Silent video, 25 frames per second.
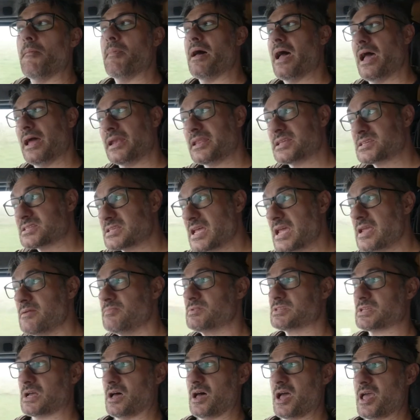but at the
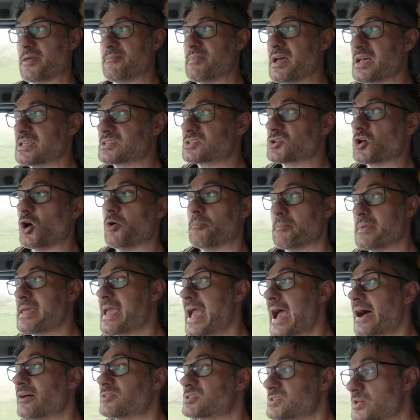same time has got
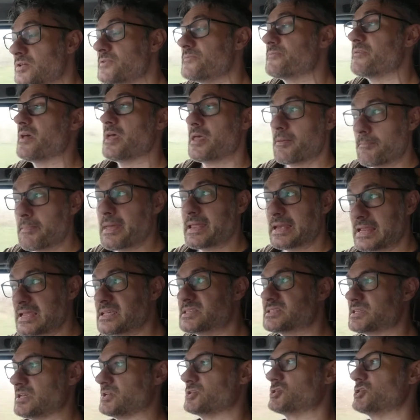me out of
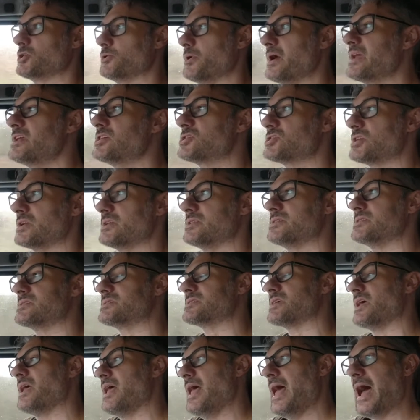many
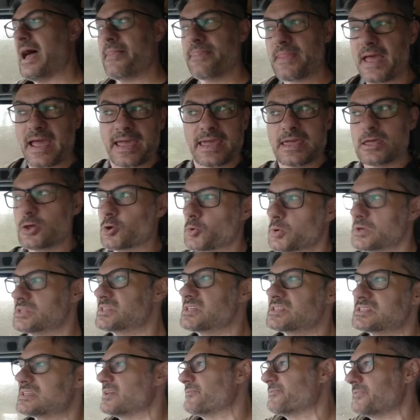situations. And that
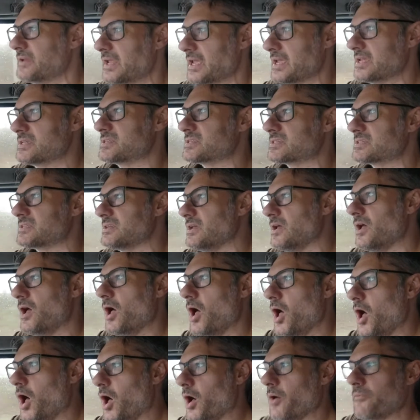inquisitiveness
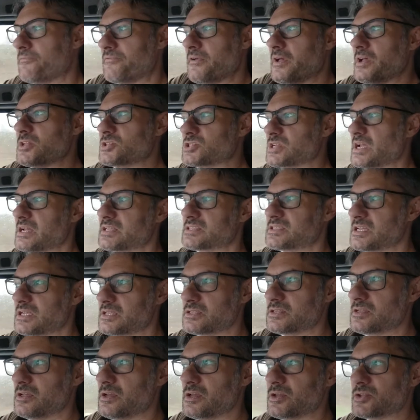of
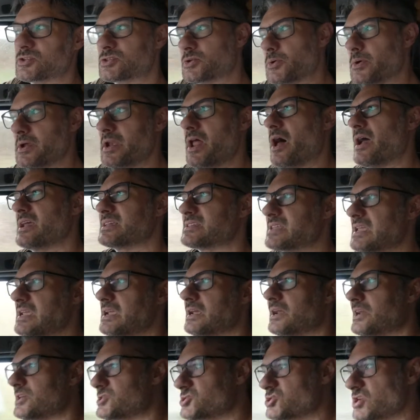chatting to a nice
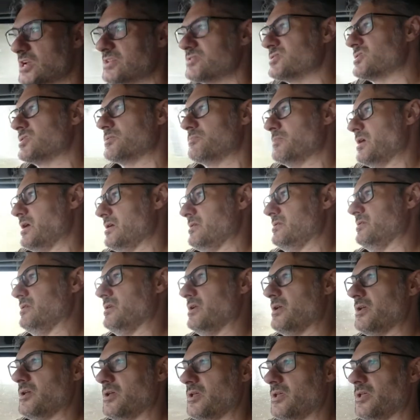English gentleman
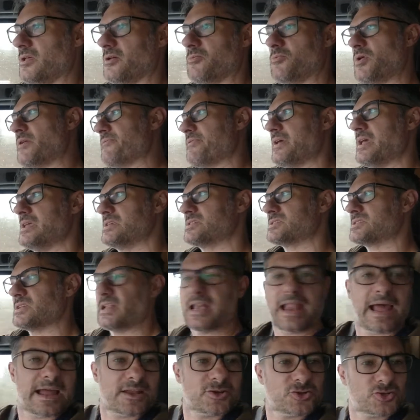with
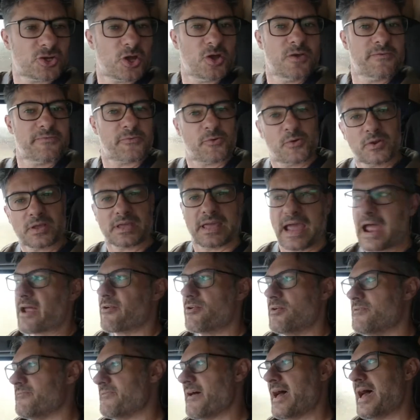his Land Rover and
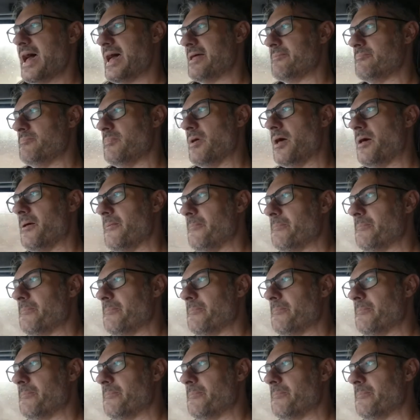caravan